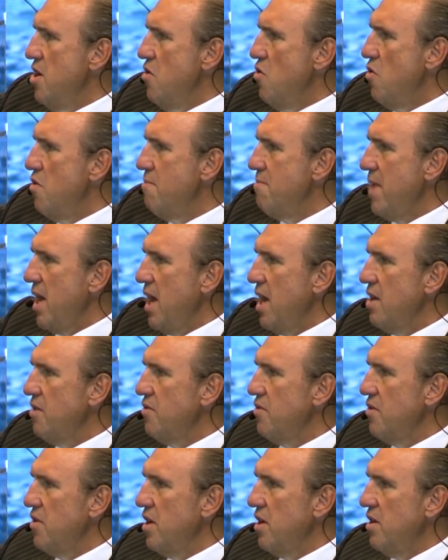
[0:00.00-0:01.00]
or
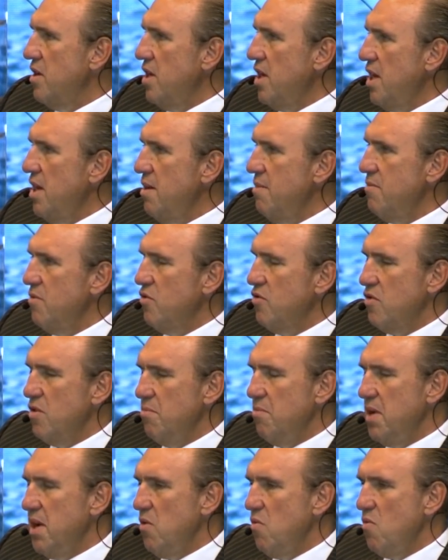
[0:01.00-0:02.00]
man deems to
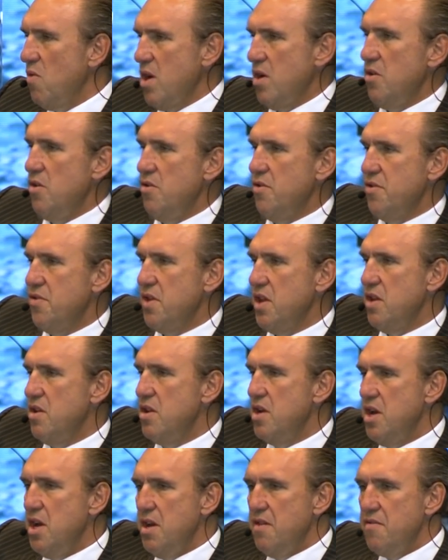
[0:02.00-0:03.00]
be wealth? And
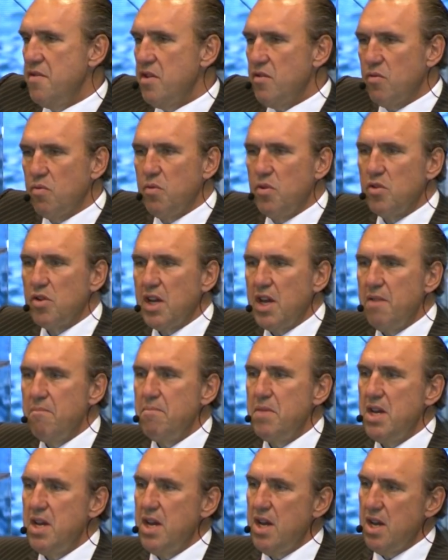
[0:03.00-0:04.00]
this will give
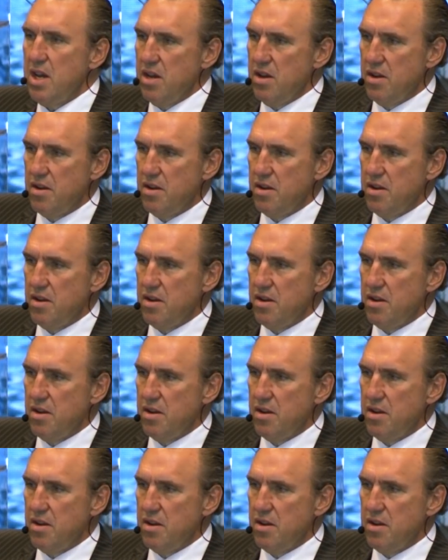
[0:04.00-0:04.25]
me,